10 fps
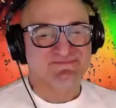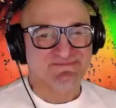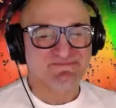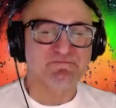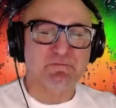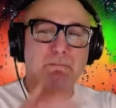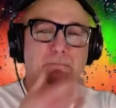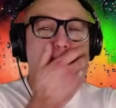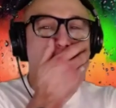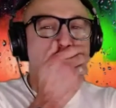right or
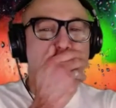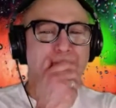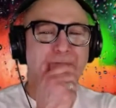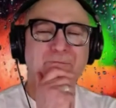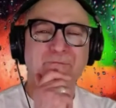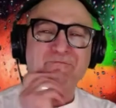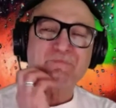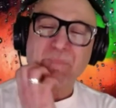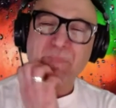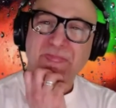wrong. Mm.
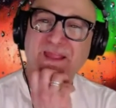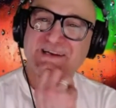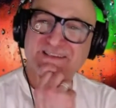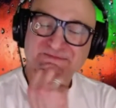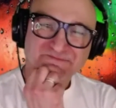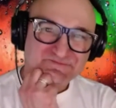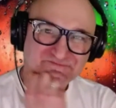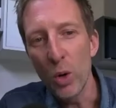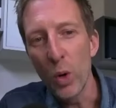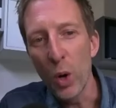And that's that's
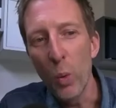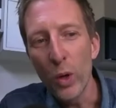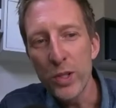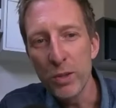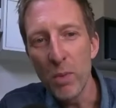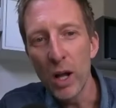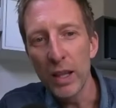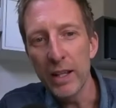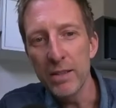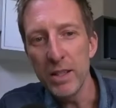what I wanted my
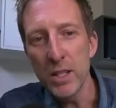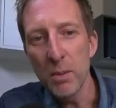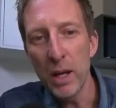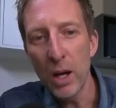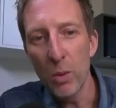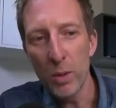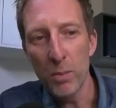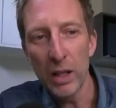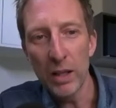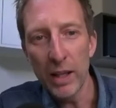legacy to be. I wanted
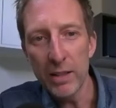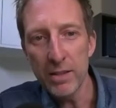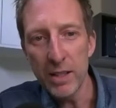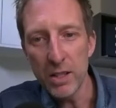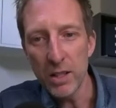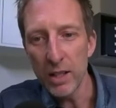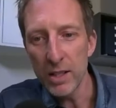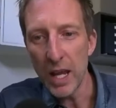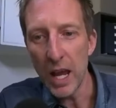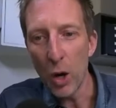my legacy to
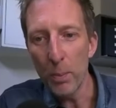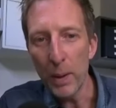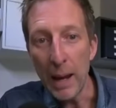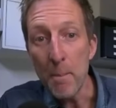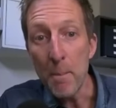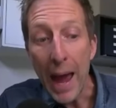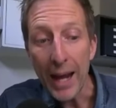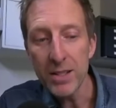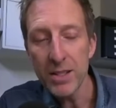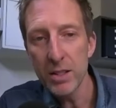to help
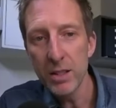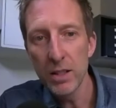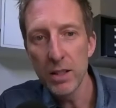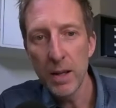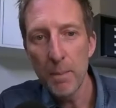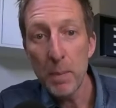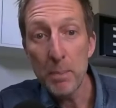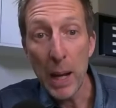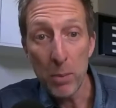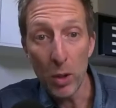impact
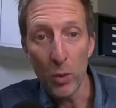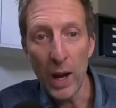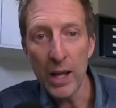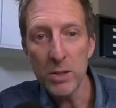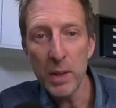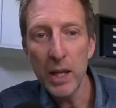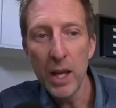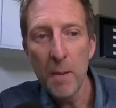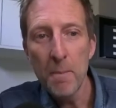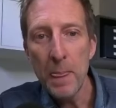people around me,
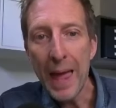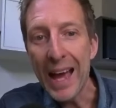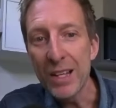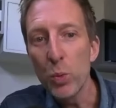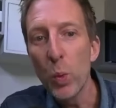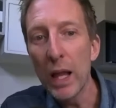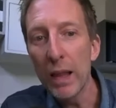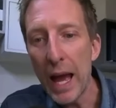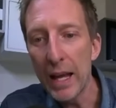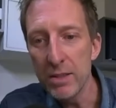as well
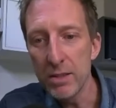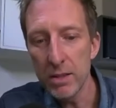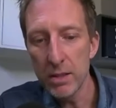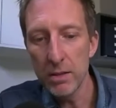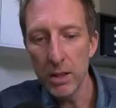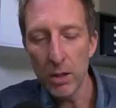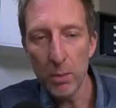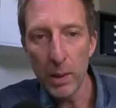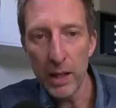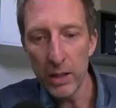as, you know,
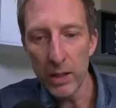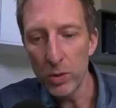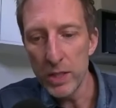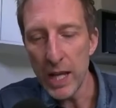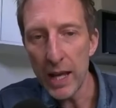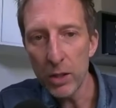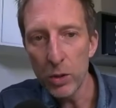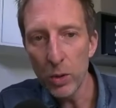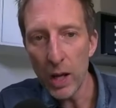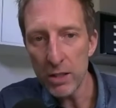being a good dad and a
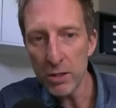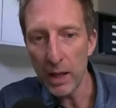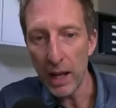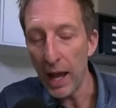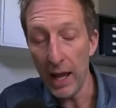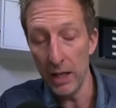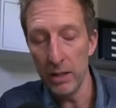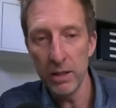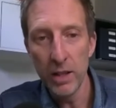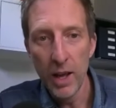good husband.
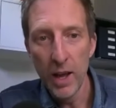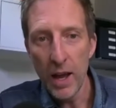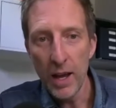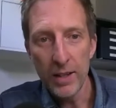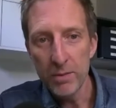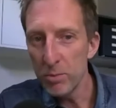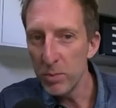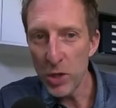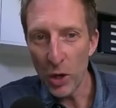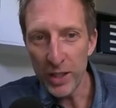And
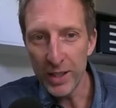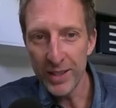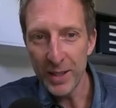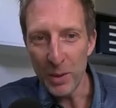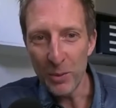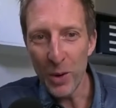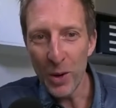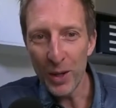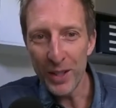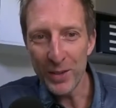don't get me
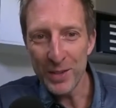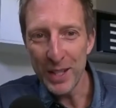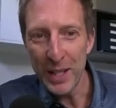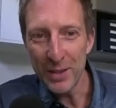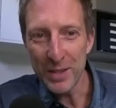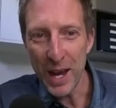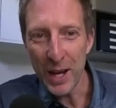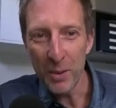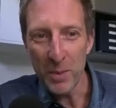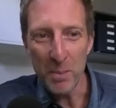wrong, I don't sit here saying
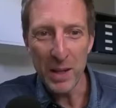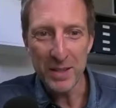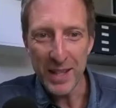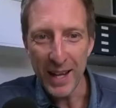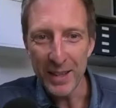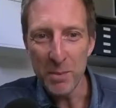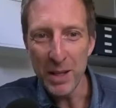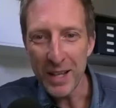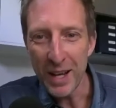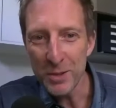I'm the best dad and the
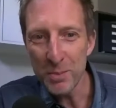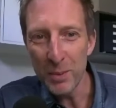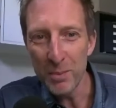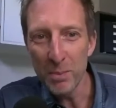best husband